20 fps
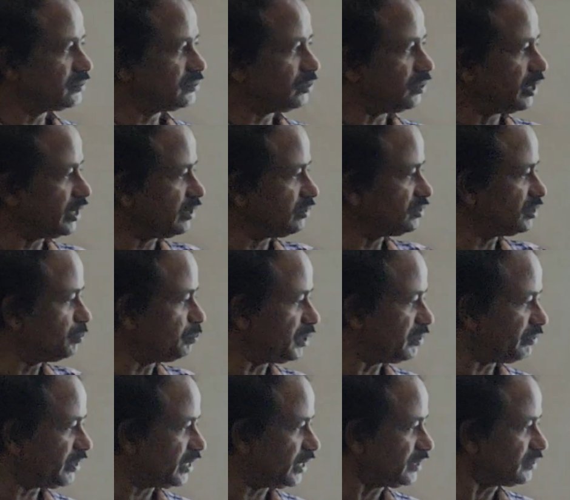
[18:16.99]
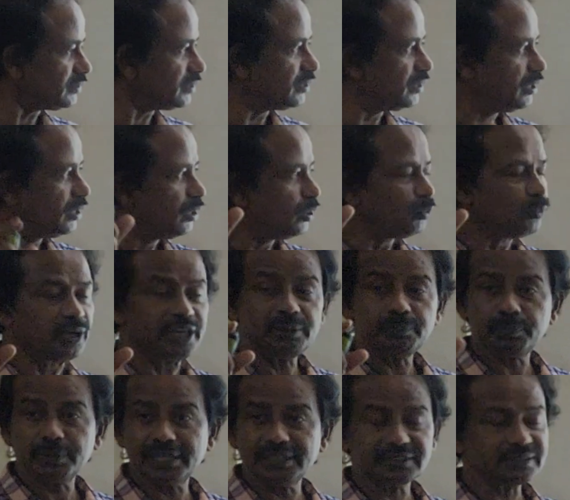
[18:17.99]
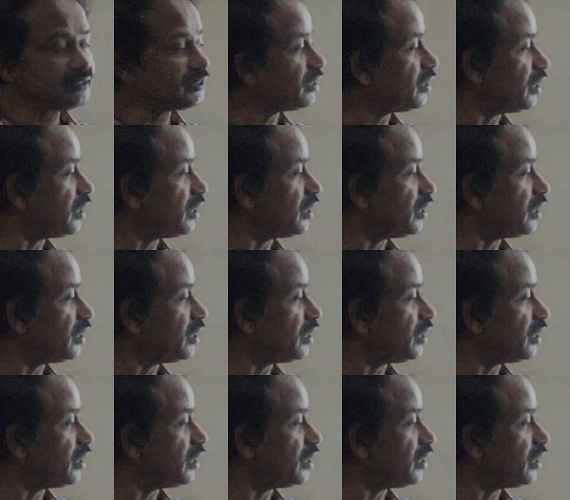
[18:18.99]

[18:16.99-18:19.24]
So I have simplified as 1 plus